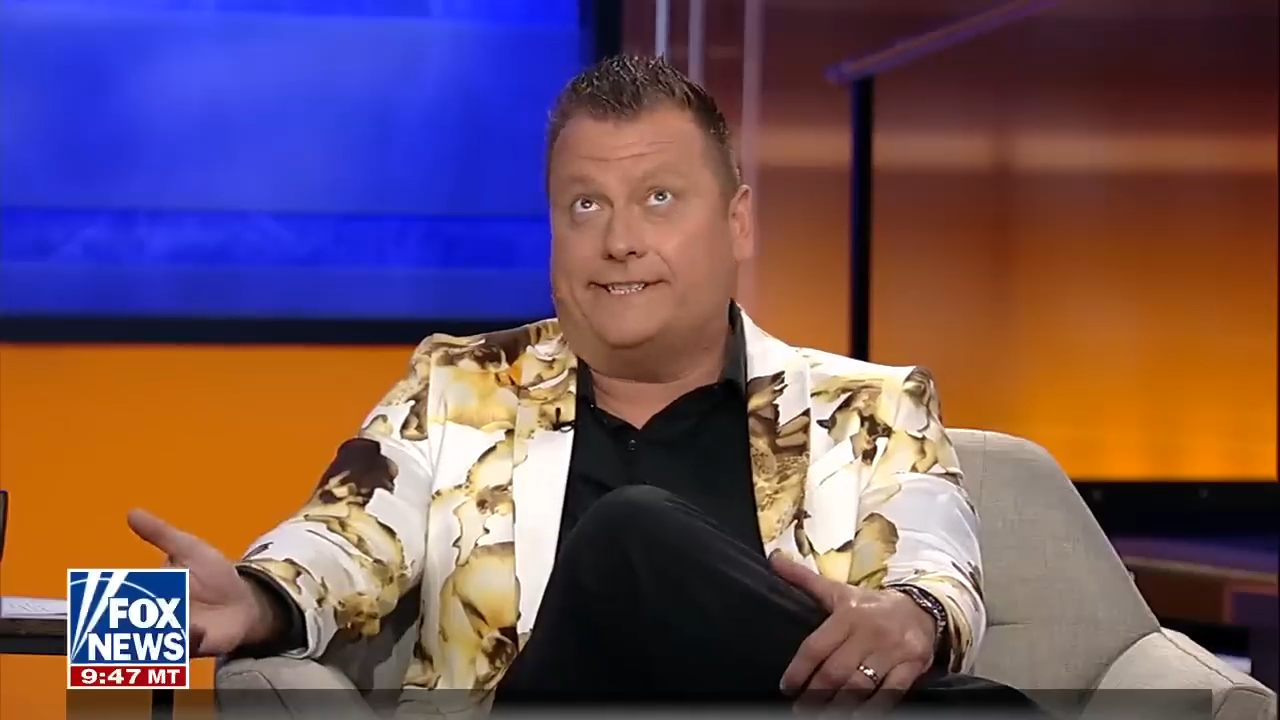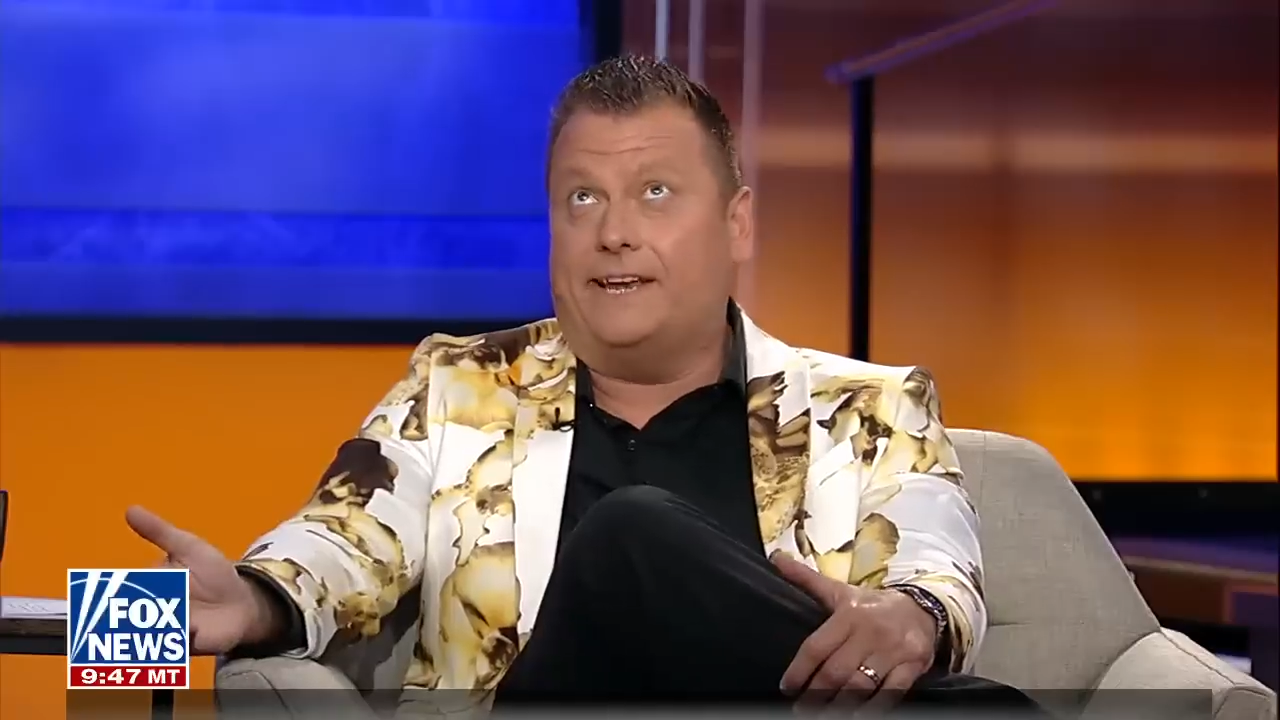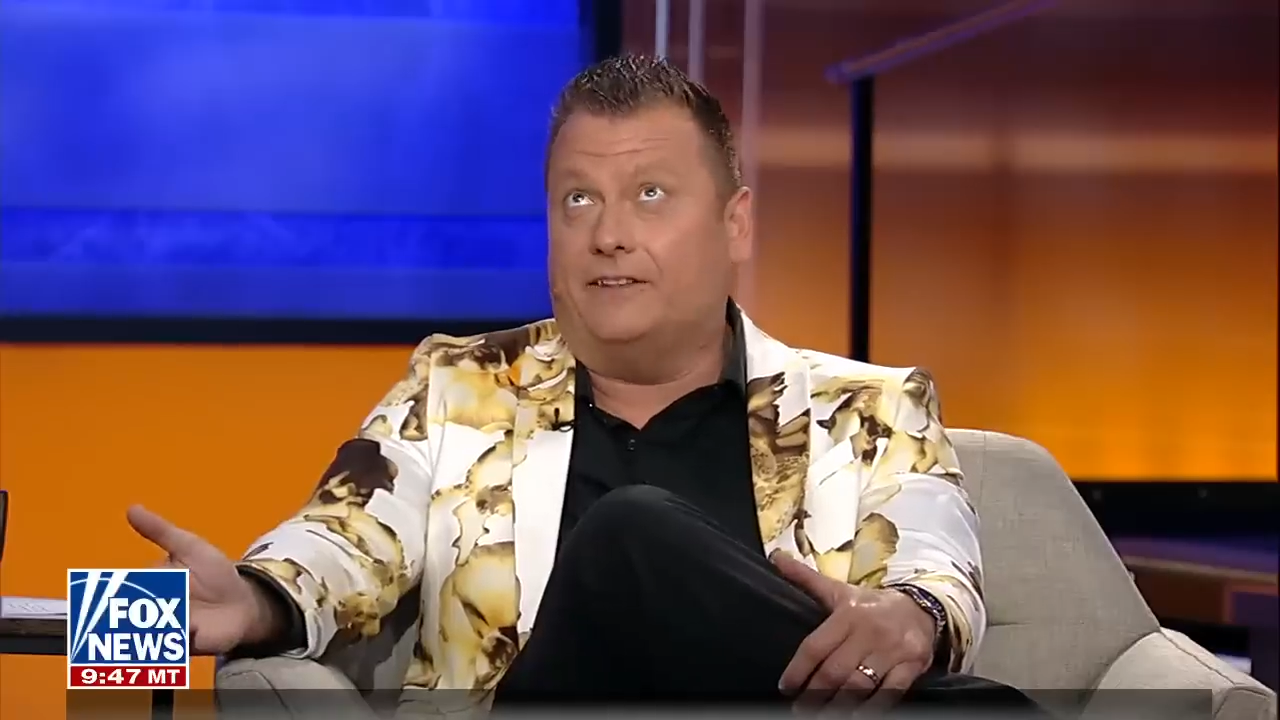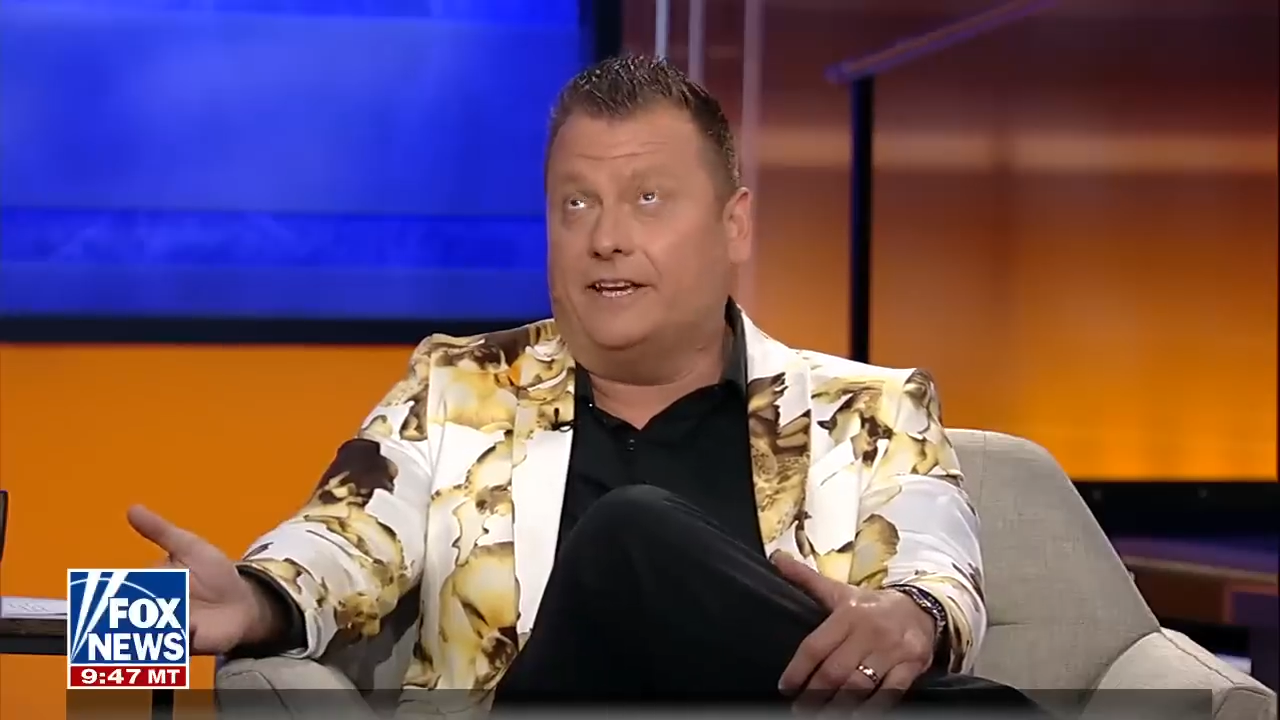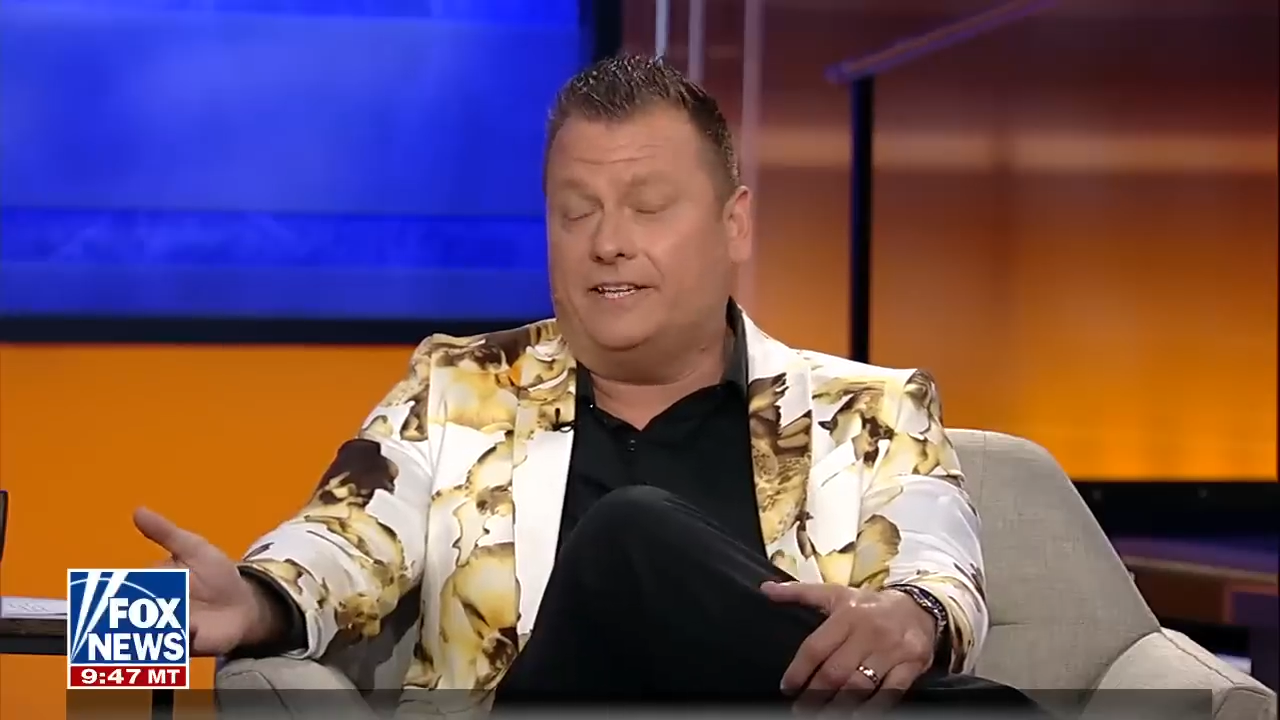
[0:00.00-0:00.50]

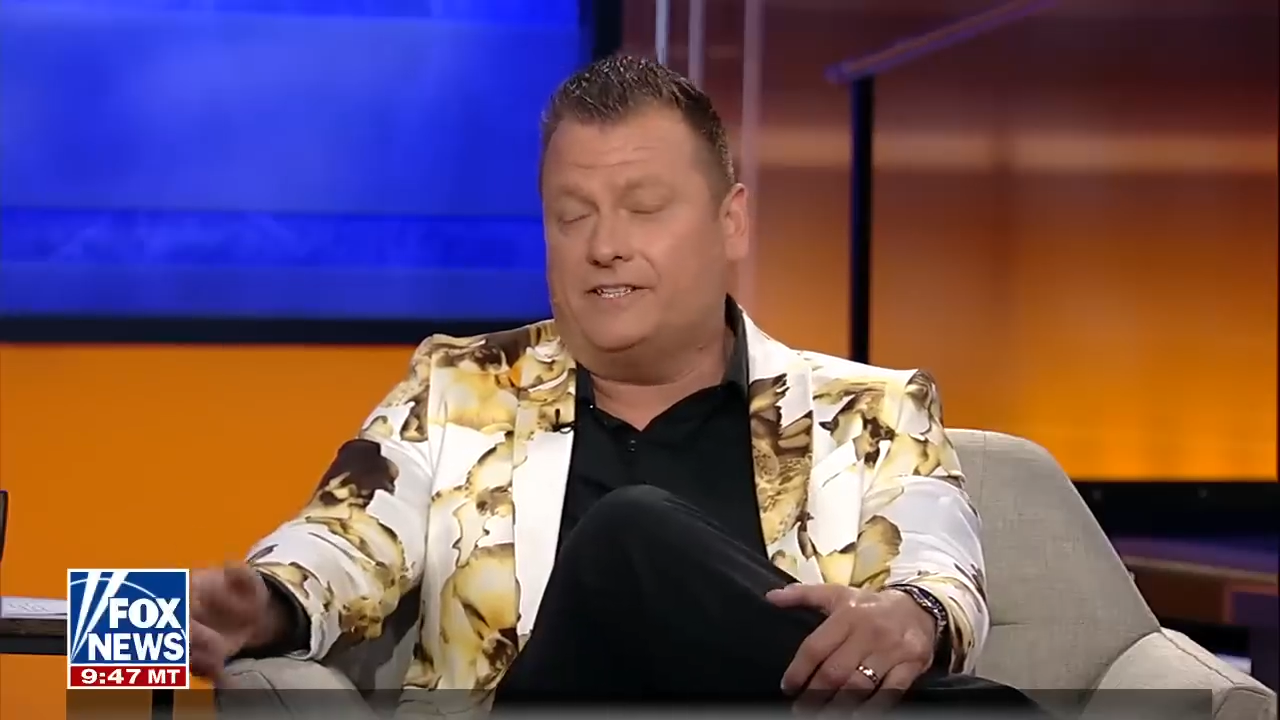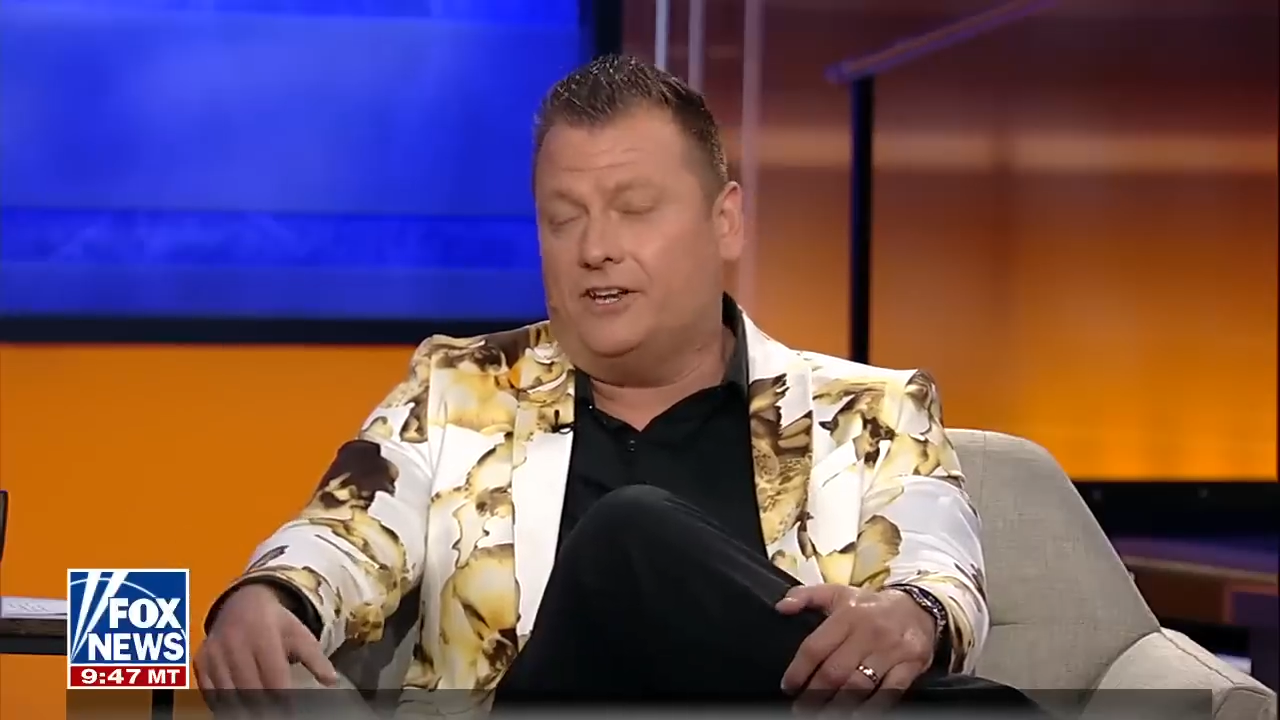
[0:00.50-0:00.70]
sound like he's